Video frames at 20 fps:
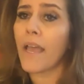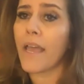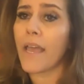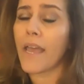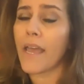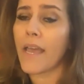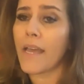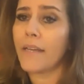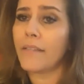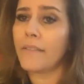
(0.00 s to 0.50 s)

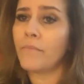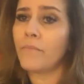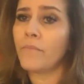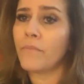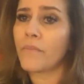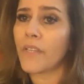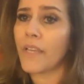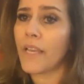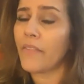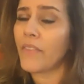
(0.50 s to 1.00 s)

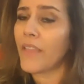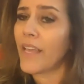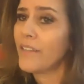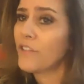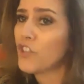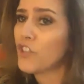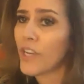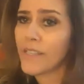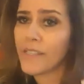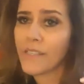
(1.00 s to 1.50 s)
and
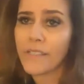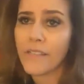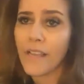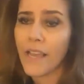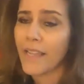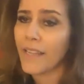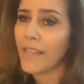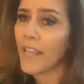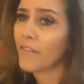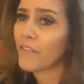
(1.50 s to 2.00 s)
then just
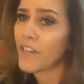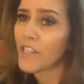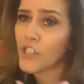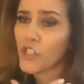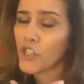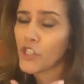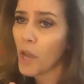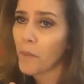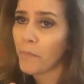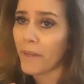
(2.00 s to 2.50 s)
and never
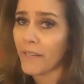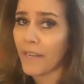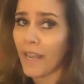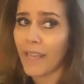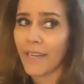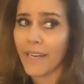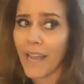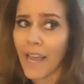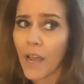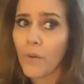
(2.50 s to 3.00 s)
stop it.
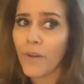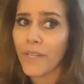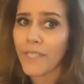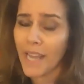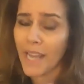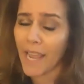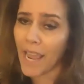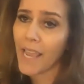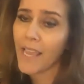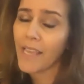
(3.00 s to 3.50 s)
And
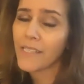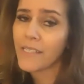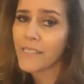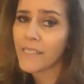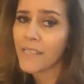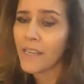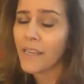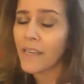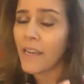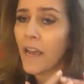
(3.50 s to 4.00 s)

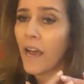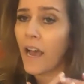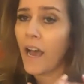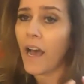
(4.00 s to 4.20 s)
nowadays